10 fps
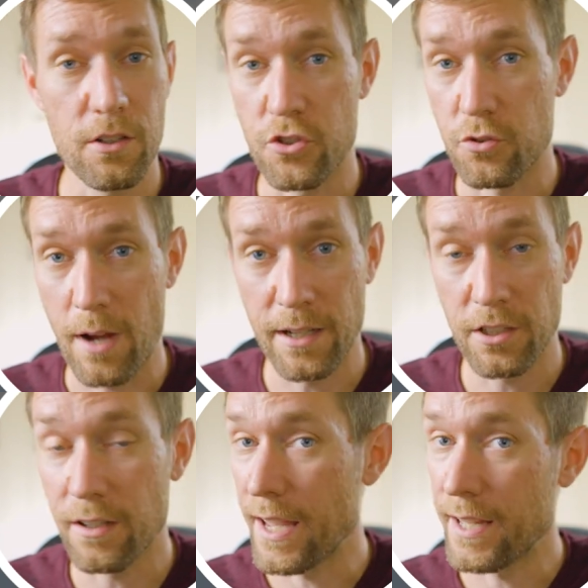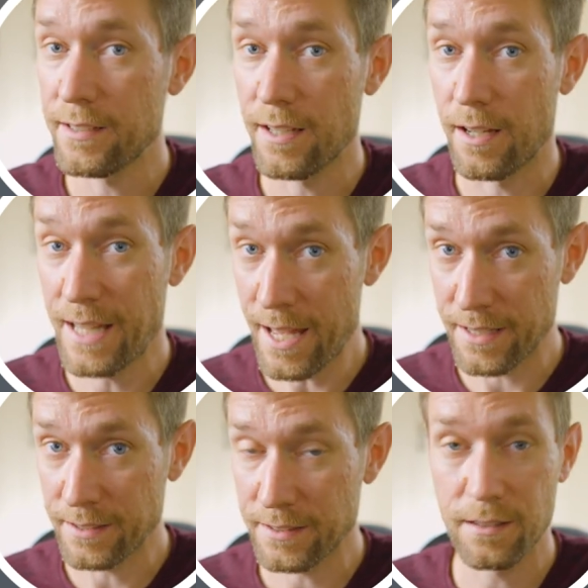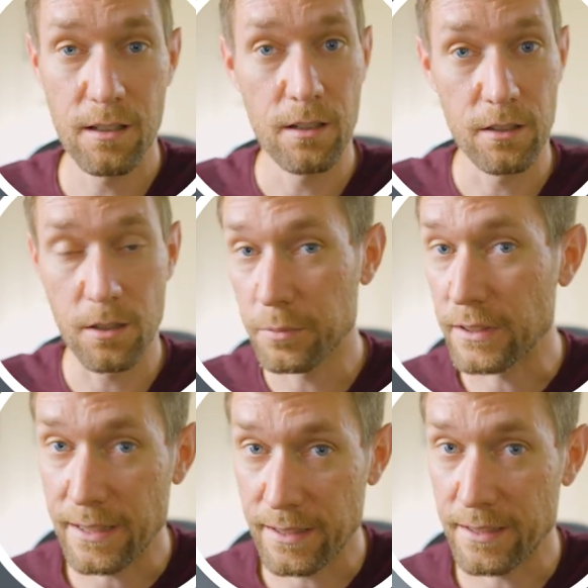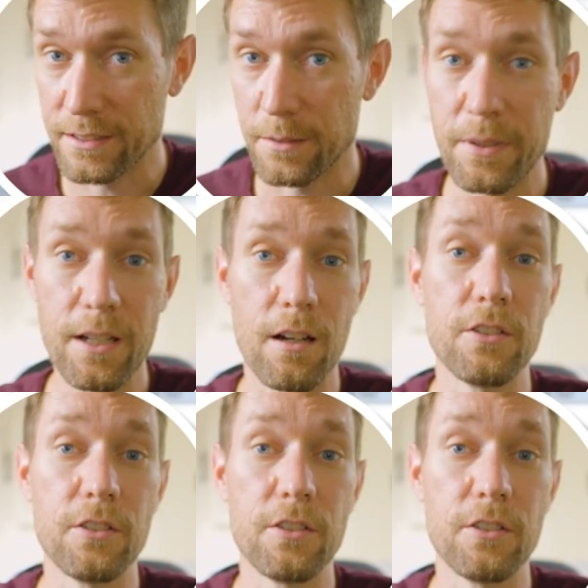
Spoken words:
tractor, and status completely disappear.